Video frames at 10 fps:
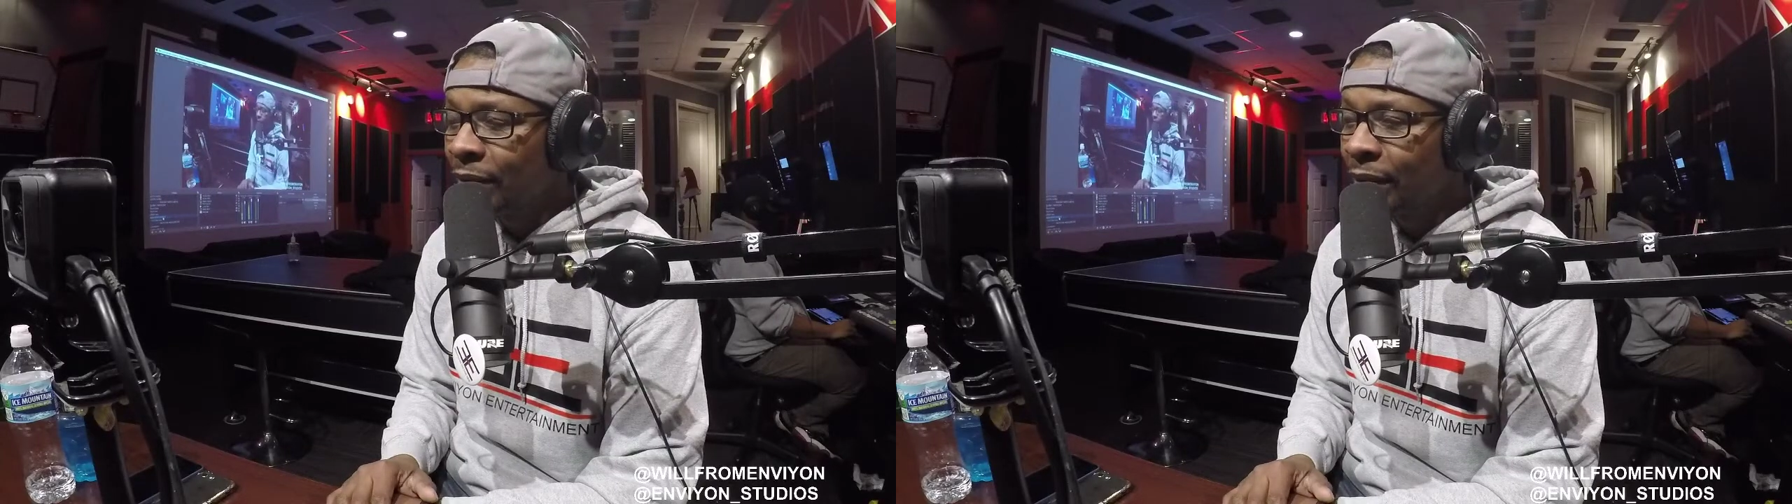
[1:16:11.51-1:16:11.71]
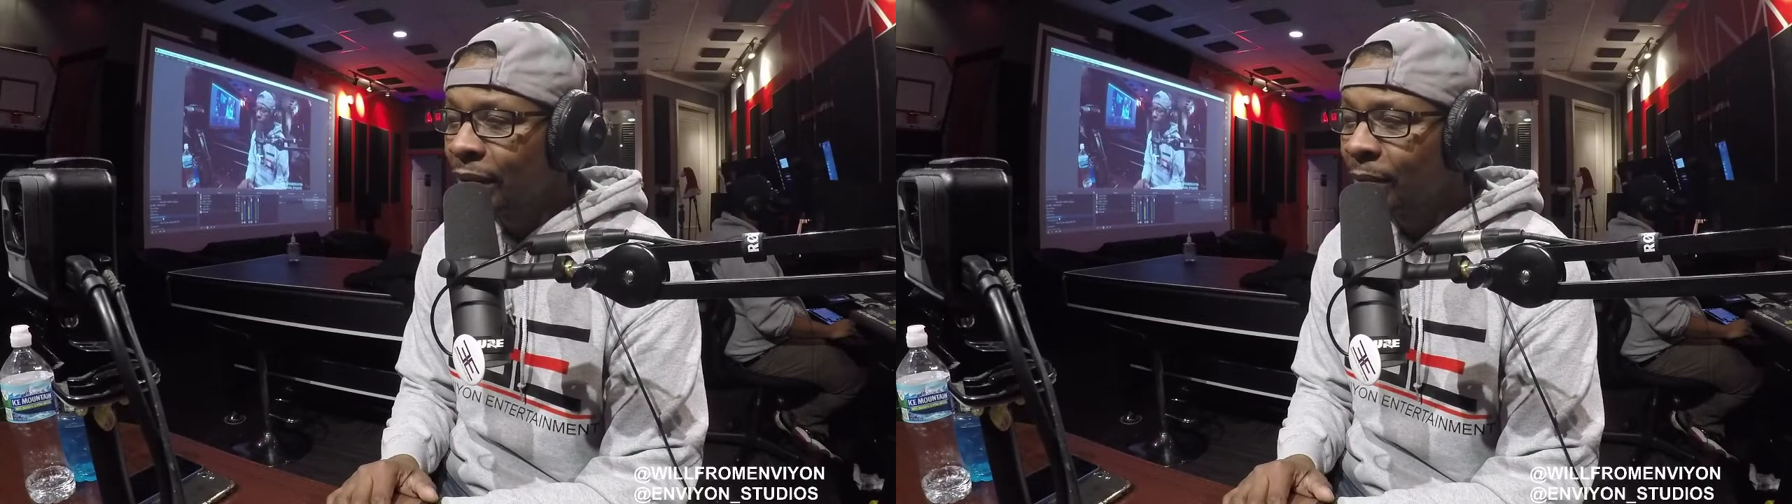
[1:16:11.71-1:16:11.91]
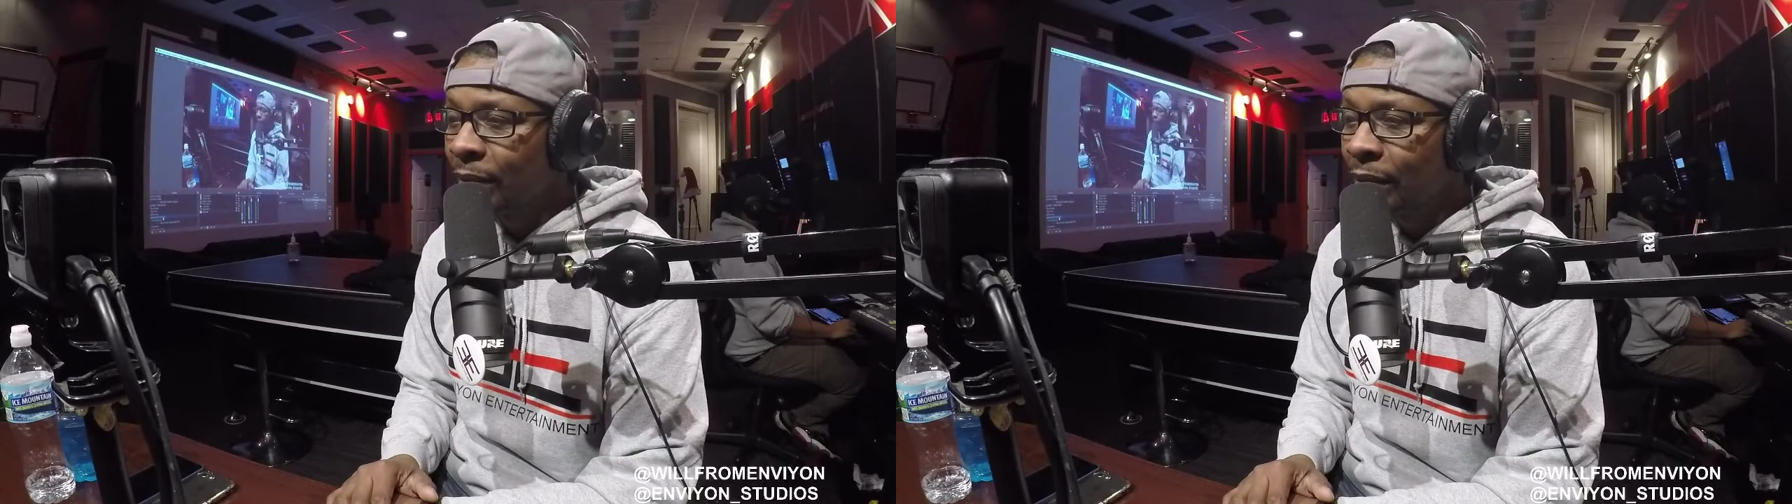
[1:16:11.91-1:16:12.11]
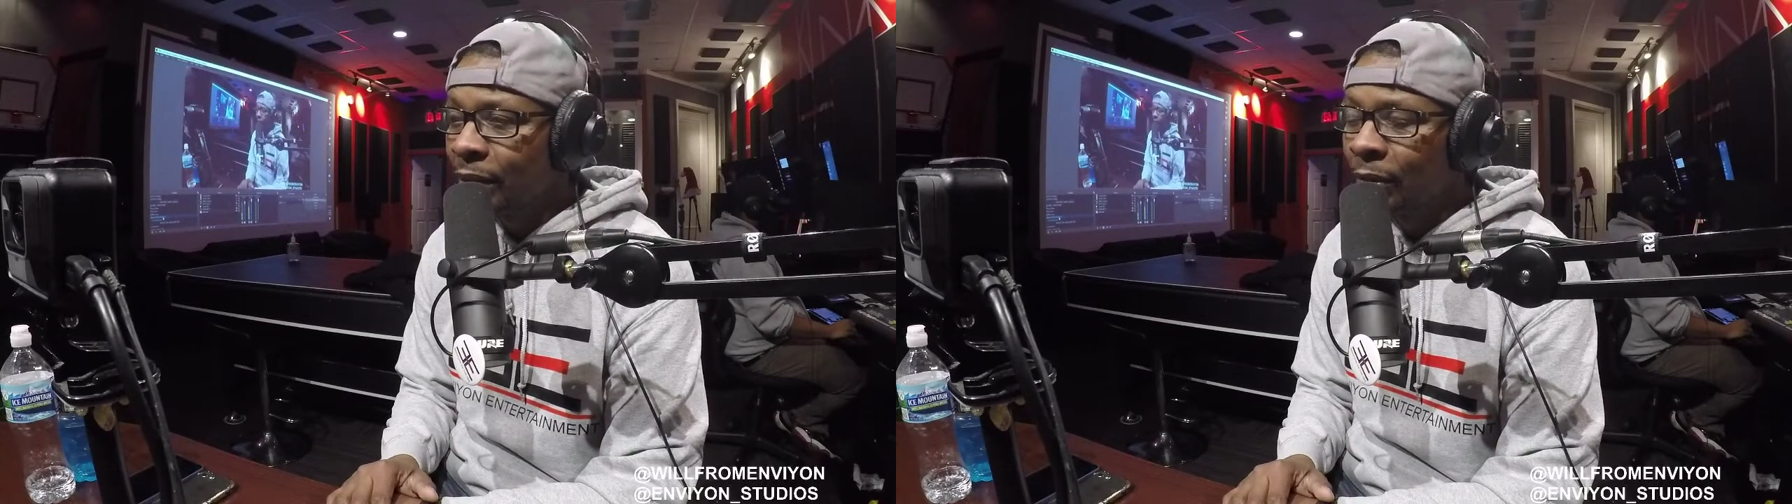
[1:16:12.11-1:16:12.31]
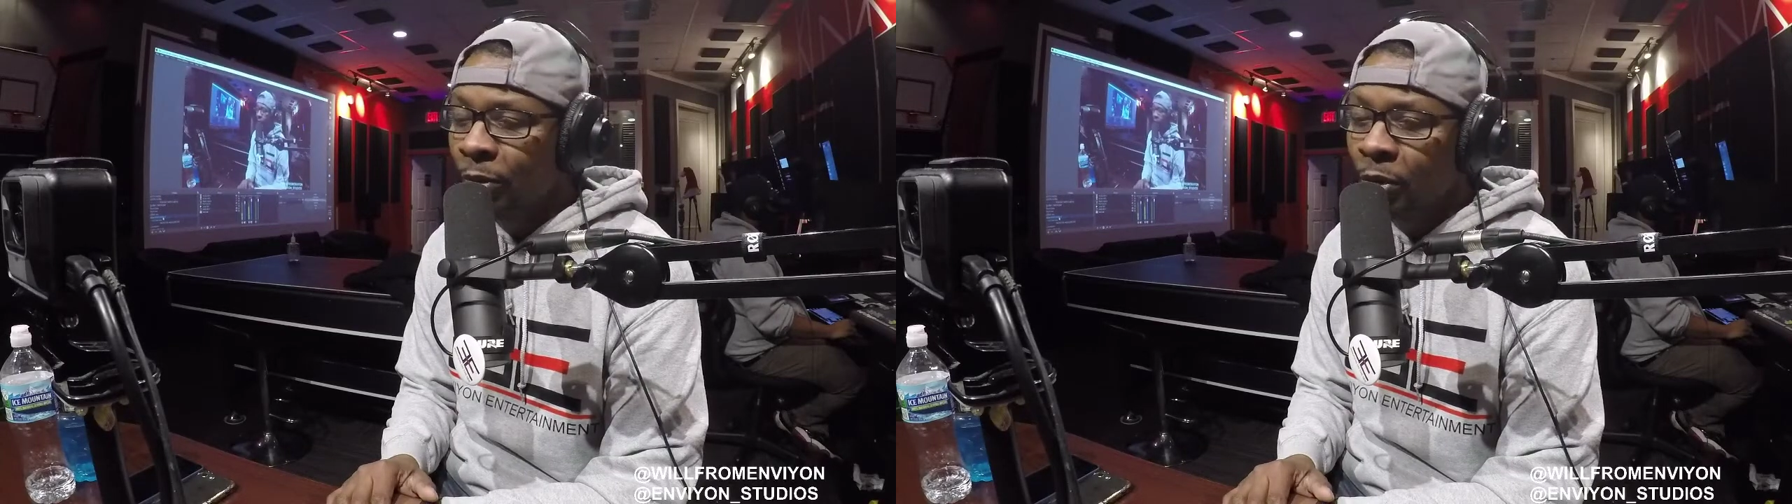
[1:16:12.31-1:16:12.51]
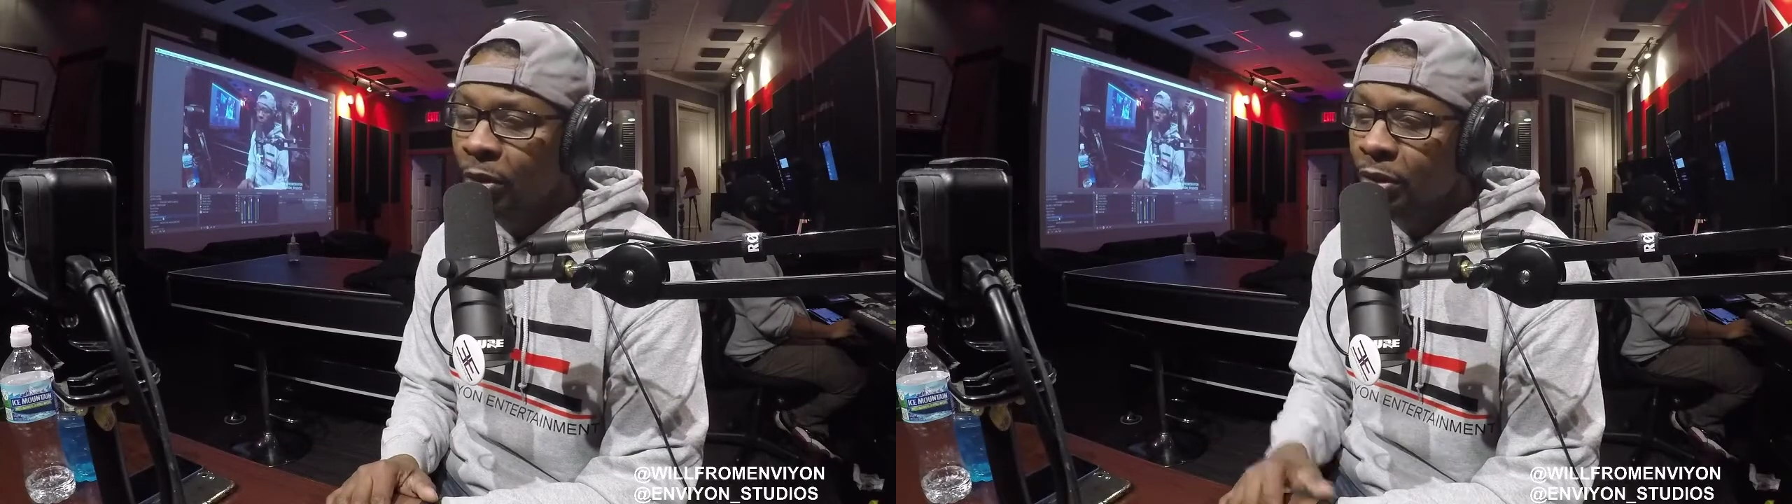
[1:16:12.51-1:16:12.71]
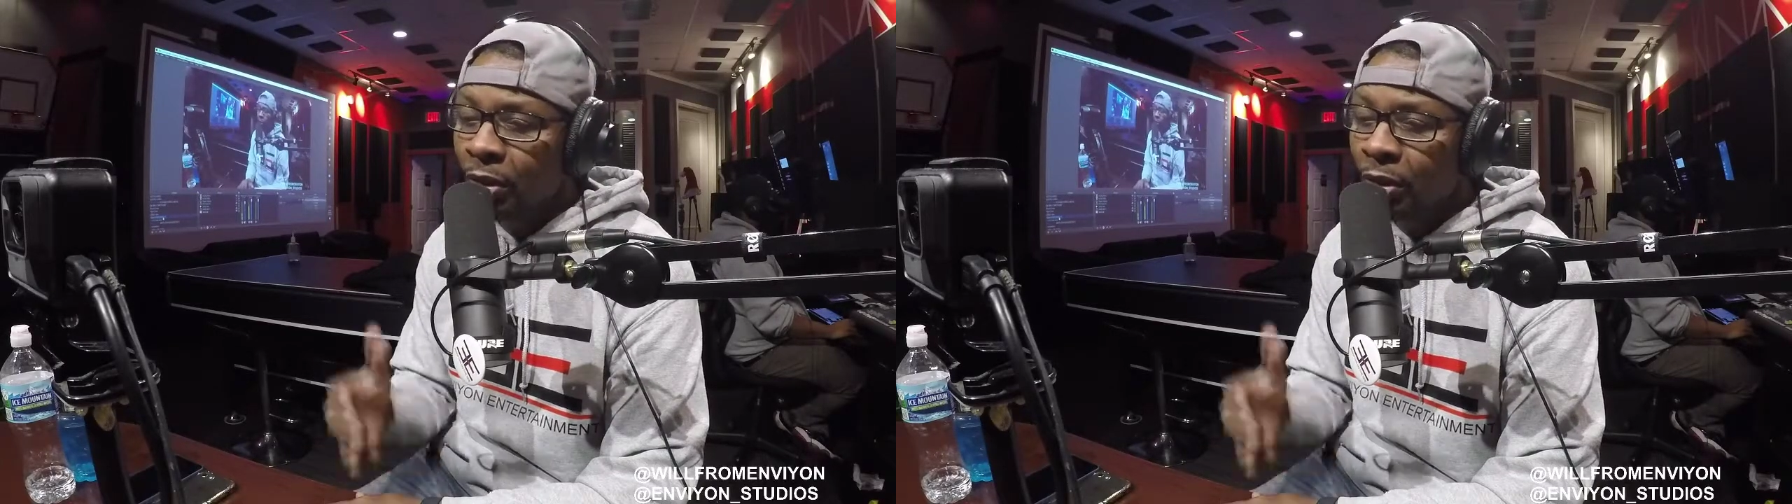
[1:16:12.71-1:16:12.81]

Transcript: team and on board.